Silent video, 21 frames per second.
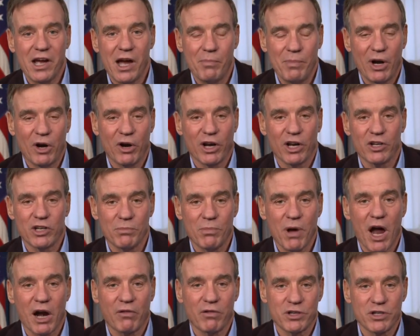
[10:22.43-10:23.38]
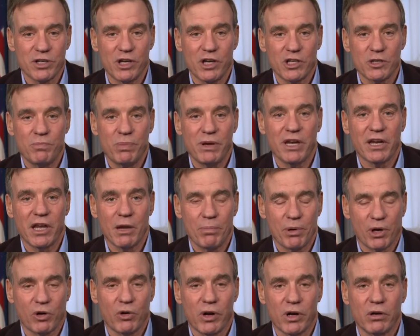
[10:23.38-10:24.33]
American democracy as being
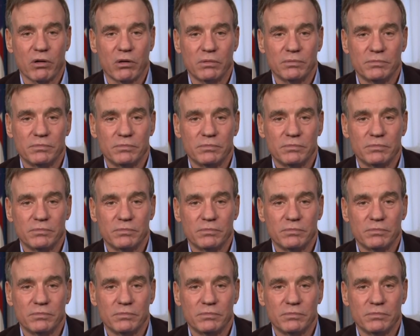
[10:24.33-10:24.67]
hypocritical.